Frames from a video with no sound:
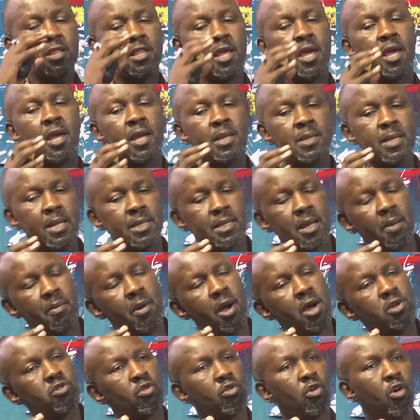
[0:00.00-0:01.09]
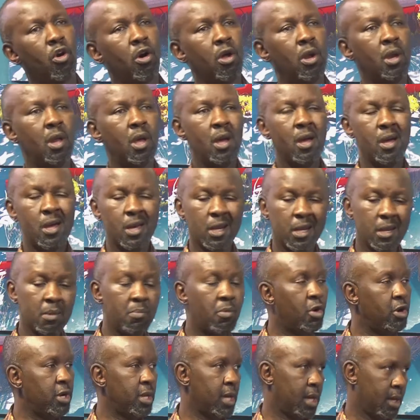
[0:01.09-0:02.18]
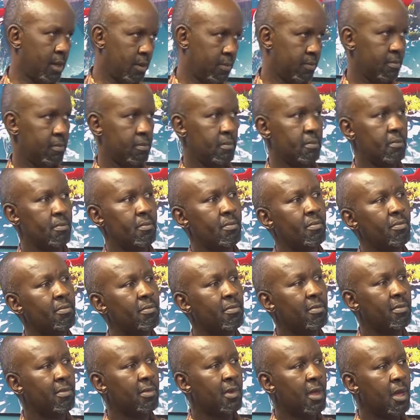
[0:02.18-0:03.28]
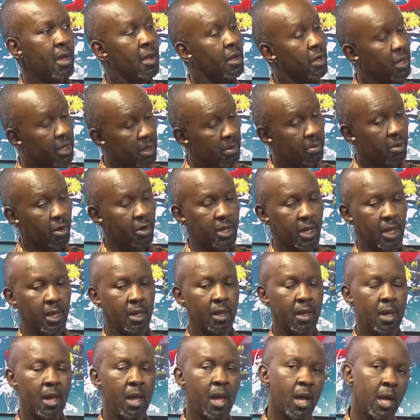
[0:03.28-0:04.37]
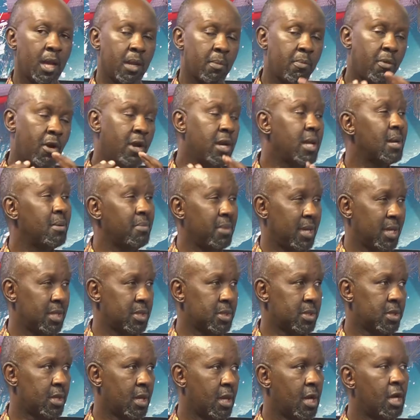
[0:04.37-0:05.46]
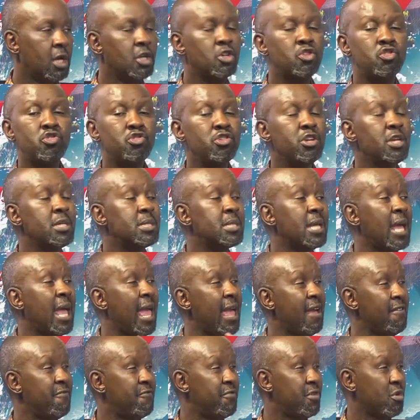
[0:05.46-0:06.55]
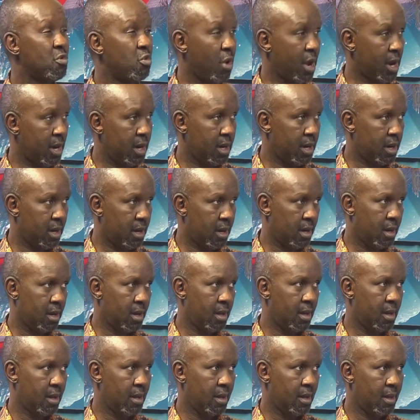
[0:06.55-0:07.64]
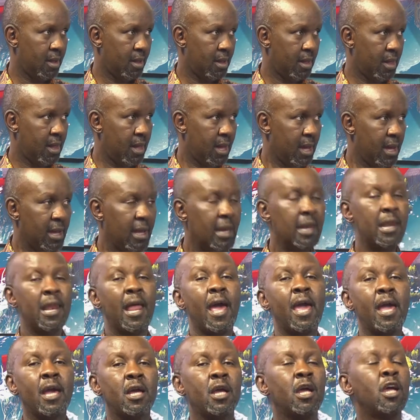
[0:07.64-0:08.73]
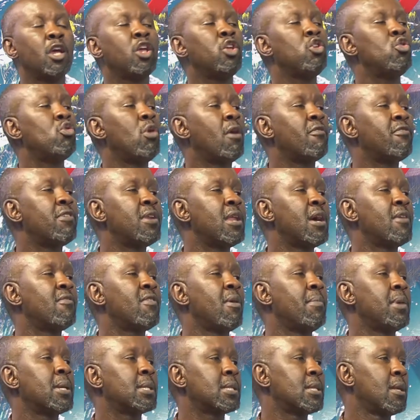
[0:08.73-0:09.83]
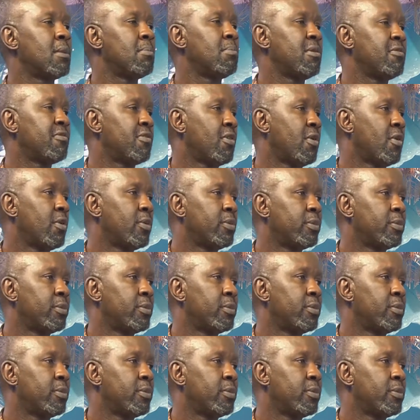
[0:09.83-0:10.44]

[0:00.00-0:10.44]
thing is a term I want to call reboarding. Reboarding. Reboarding means treat everyone like you have never met them before.